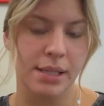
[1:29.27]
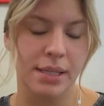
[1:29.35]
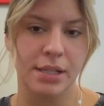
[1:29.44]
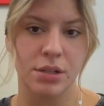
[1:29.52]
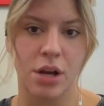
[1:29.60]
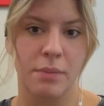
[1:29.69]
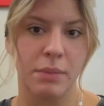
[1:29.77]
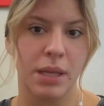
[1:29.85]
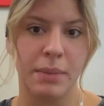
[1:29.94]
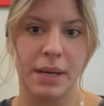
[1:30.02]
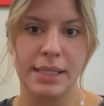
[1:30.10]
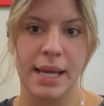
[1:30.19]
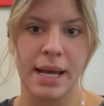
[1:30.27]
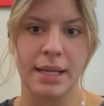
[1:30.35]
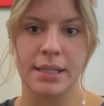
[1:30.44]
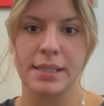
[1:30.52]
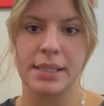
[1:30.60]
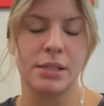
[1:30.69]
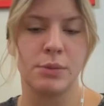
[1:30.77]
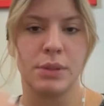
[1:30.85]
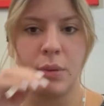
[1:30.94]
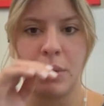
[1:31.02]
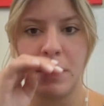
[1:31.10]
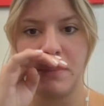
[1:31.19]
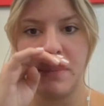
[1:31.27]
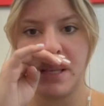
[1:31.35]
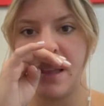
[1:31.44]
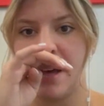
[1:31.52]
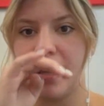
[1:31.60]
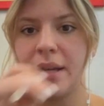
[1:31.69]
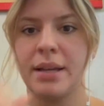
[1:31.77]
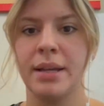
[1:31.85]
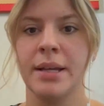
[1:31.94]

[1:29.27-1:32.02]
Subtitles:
And they taught me and my dad, because he's one that went with me a lot,